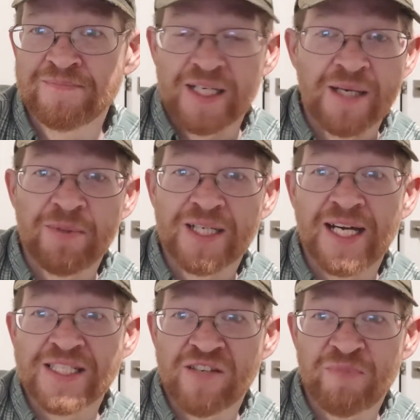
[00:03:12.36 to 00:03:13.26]
A couple
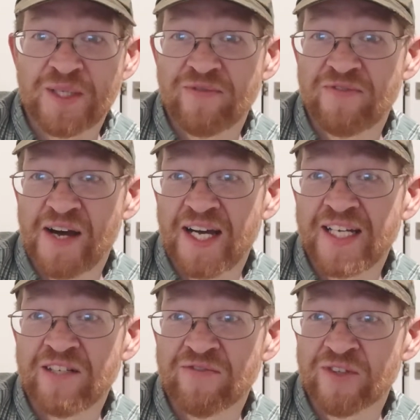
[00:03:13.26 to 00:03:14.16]
guys have been
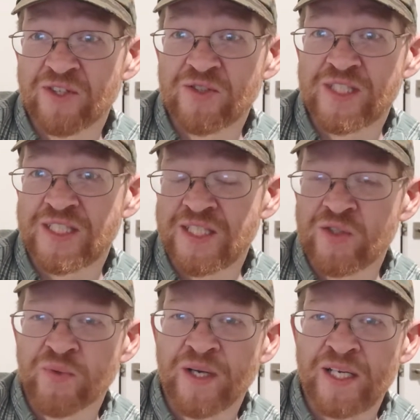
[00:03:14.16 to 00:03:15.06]
fined for using
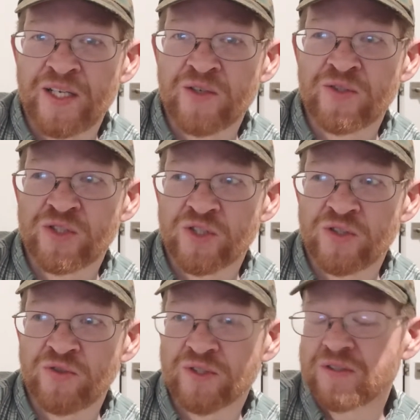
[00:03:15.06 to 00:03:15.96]
these radios
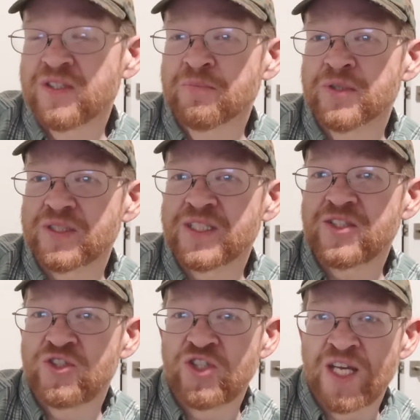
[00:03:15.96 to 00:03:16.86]
to
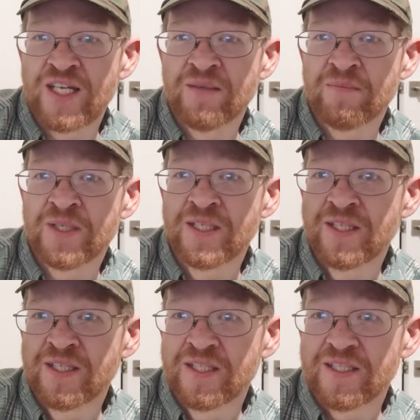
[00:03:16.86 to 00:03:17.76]
deliberately jam
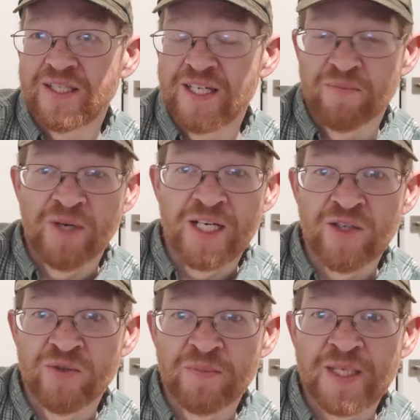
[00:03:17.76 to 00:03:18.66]
ham
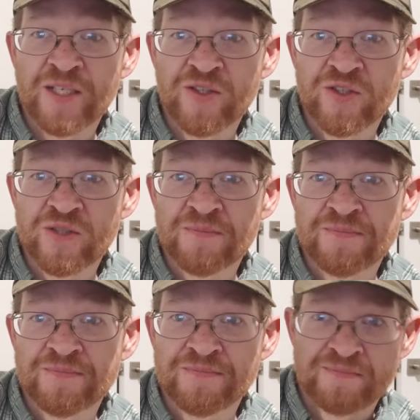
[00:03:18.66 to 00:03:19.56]
radio repeaters
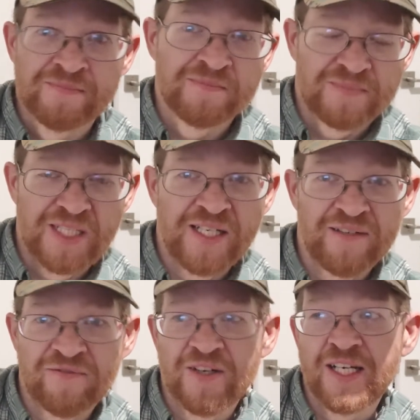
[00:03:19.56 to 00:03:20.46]
they
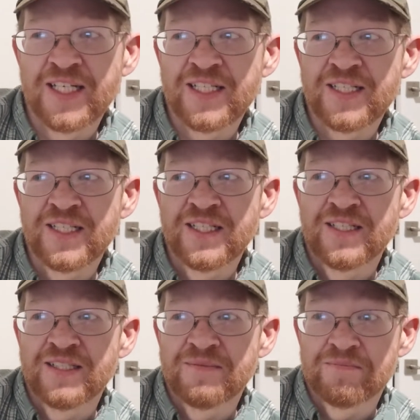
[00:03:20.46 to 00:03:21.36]
got fined
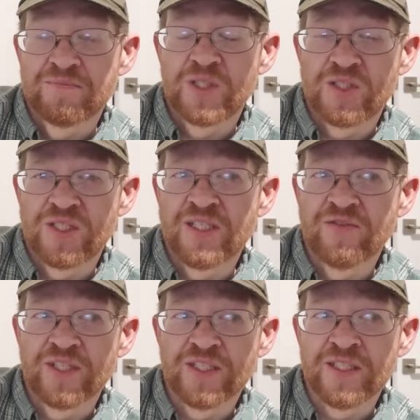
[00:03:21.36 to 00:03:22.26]
pretty
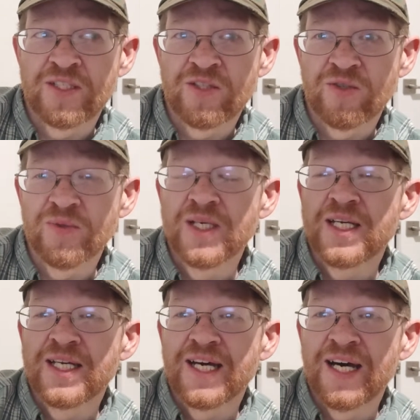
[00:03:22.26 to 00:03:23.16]
significantly too.
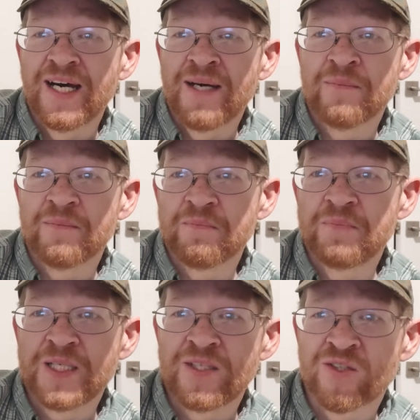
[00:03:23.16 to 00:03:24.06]
Um,
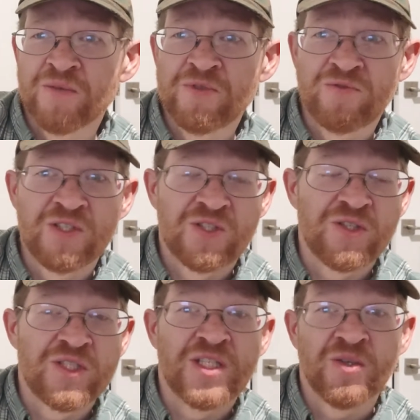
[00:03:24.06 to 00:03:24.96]
but in terms of just
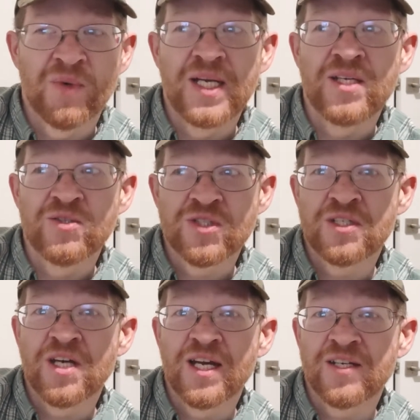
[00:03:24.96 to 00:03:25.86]
using the radios
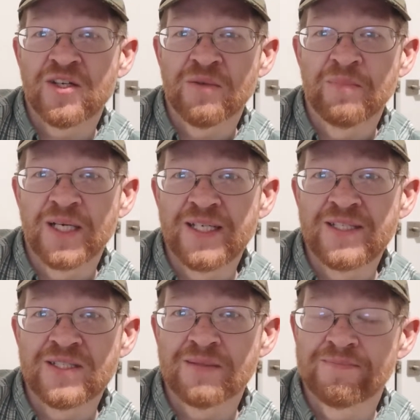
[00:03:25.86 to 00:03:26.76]
to talk to your
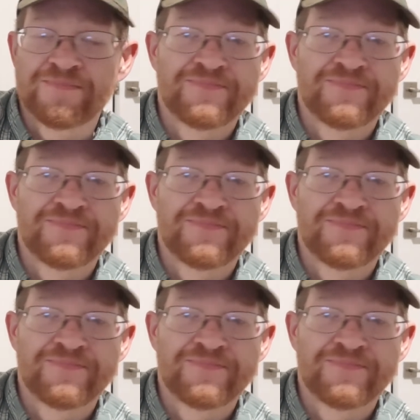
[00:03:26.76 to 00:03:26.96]
buddies,